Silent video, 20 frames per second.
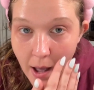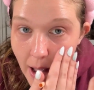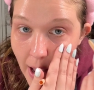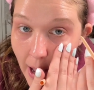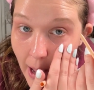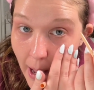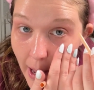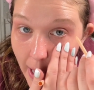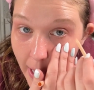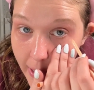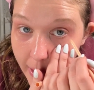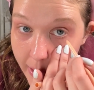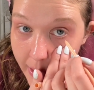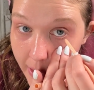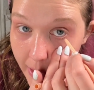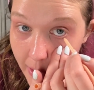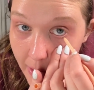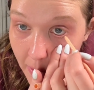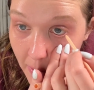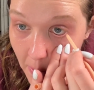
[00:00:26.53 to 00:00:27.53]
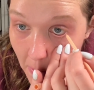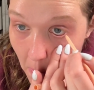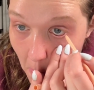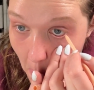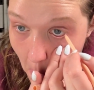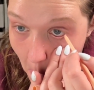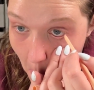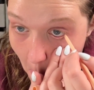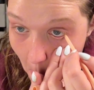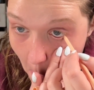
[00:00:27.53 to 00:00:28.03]
I
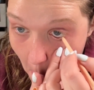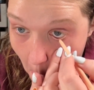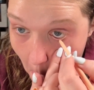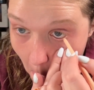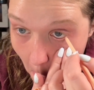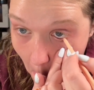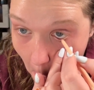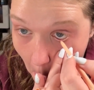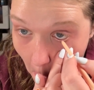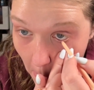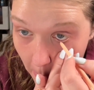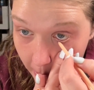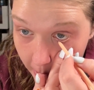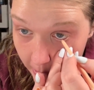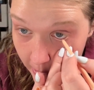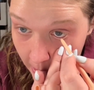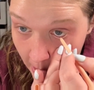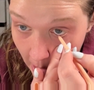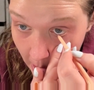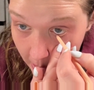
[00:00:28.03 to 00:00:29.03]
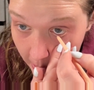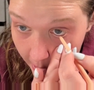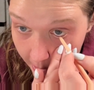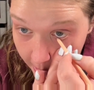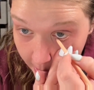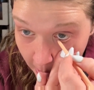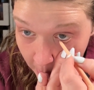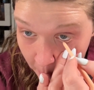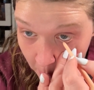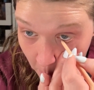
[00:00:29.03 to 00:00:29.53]
did not
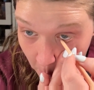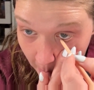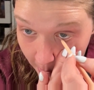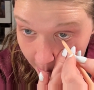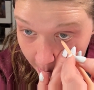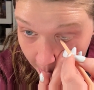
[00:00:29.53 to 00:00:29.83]
like how the white